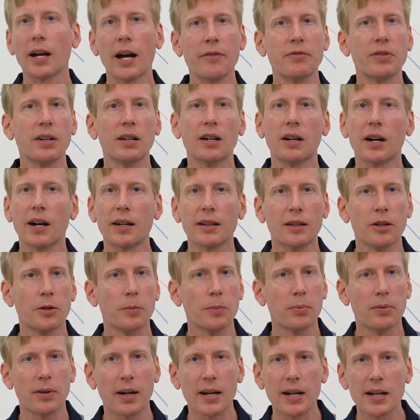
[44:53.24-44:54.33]
to have to cut their
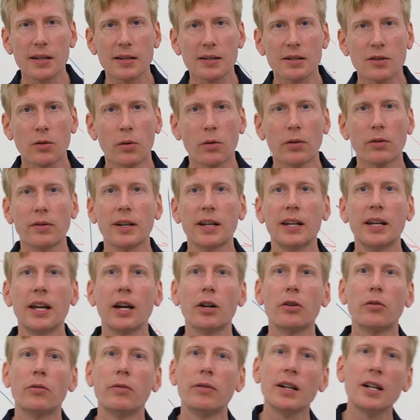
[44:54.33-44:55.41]
price in order to
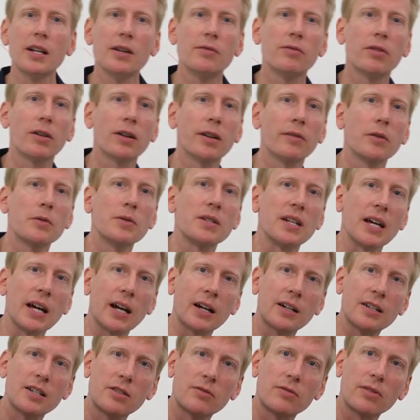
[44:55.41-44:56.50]
get rid of all of those
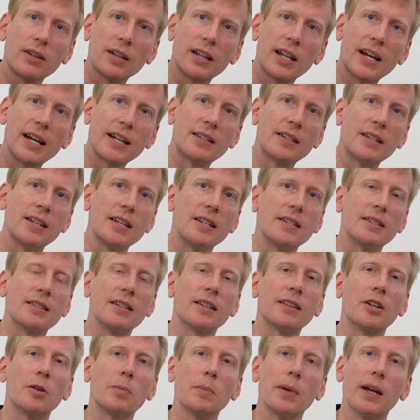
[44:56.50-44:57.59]
extra lattes
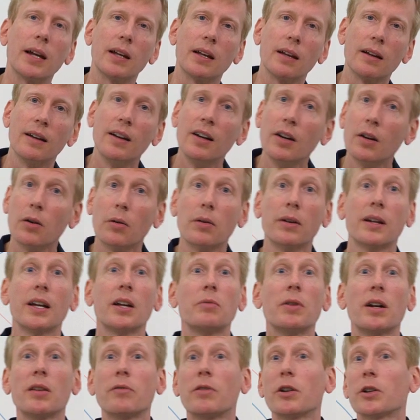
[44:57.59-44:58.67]
that they're making, or
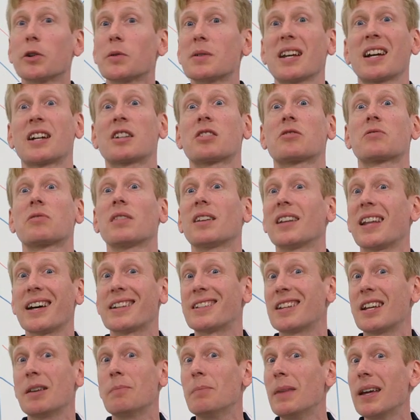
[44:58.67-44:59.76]
get rid of all those extra
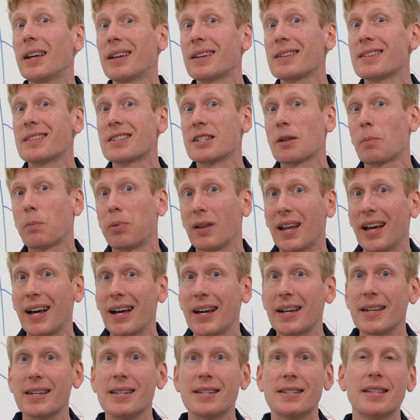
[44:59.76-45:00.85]
latte-making
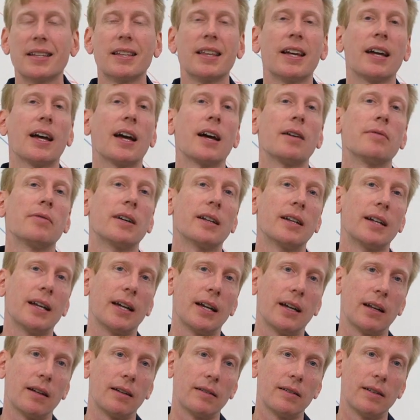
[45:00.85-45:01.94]
supplies that they have on
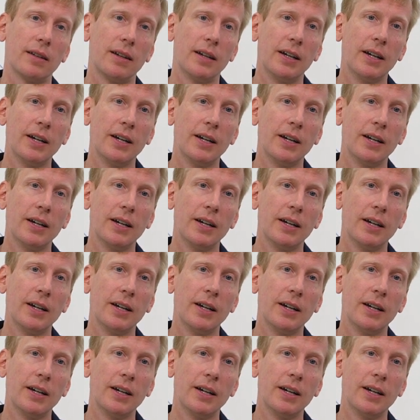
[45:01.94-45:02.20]
hand.